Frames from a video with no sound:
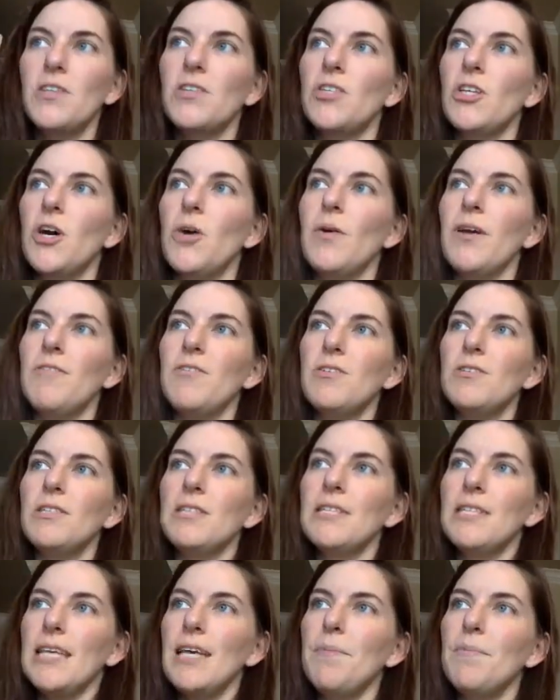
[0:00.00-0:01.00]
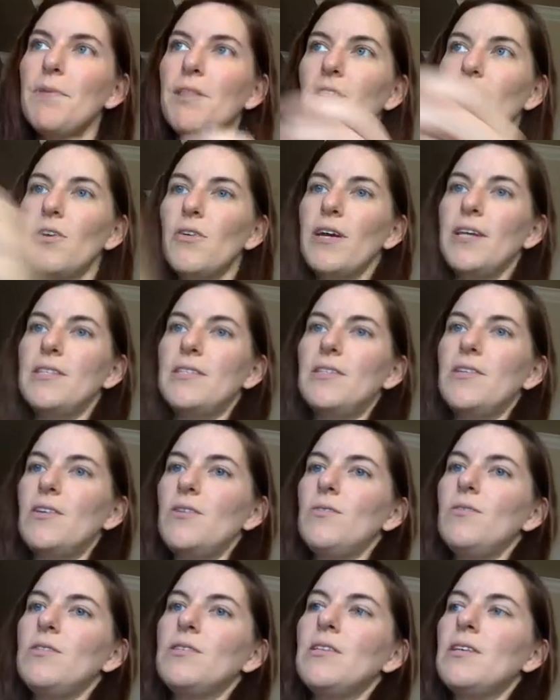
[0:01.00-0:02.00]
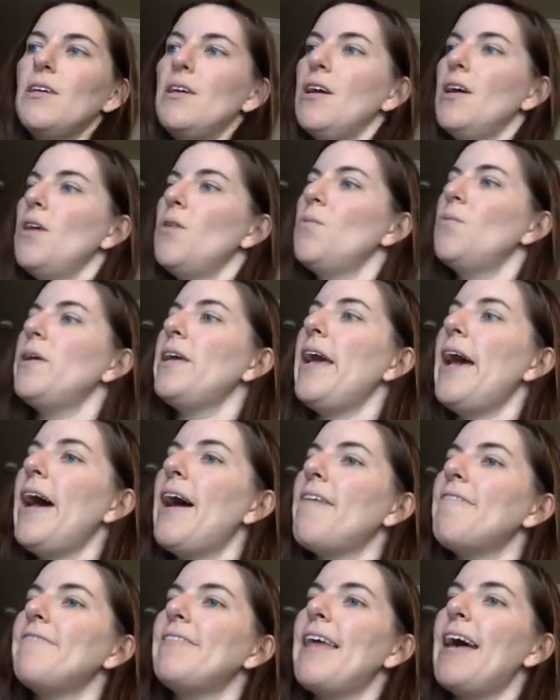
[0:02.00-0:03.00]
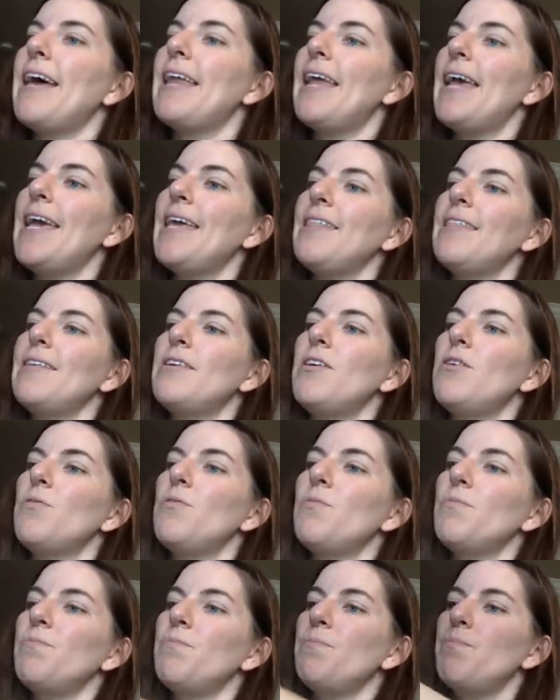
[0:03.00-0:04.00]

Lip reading: So if you skipped the grace notes, we have that eighth note